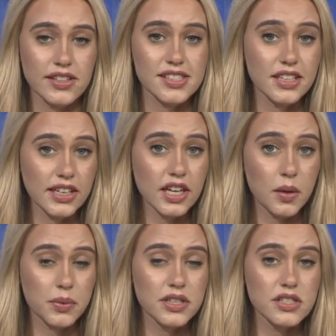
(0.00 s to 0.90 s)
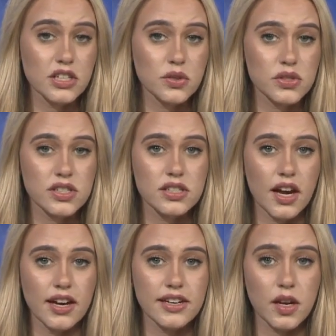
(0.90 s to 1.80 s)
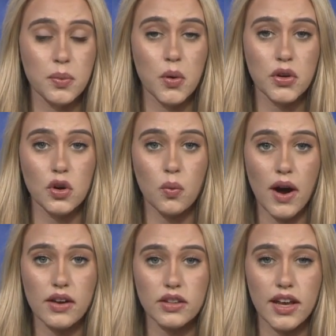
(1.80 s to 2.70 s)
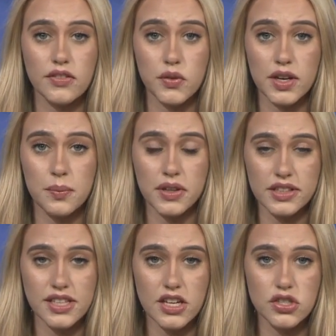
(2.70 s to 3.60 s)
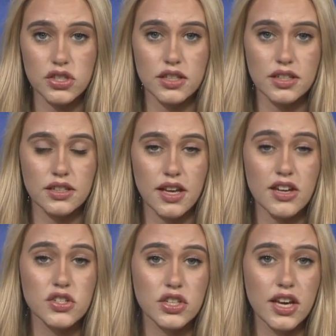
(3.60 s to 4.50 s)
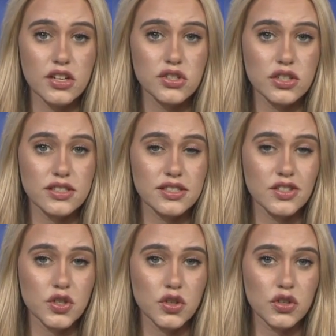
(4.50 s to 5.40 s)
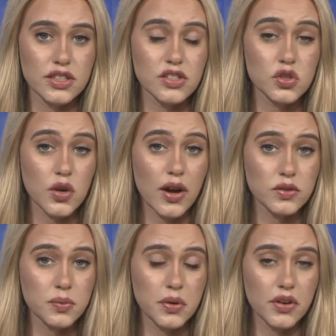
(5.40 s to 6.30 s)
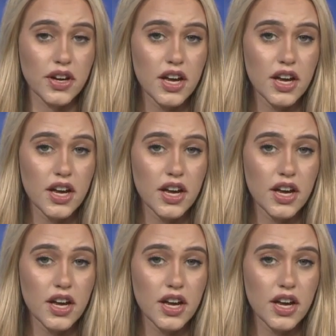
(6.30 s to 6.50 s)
Cleanup continues tonight at Pocono Wildlife Rehabilitation and Education Center in Stroudsburg.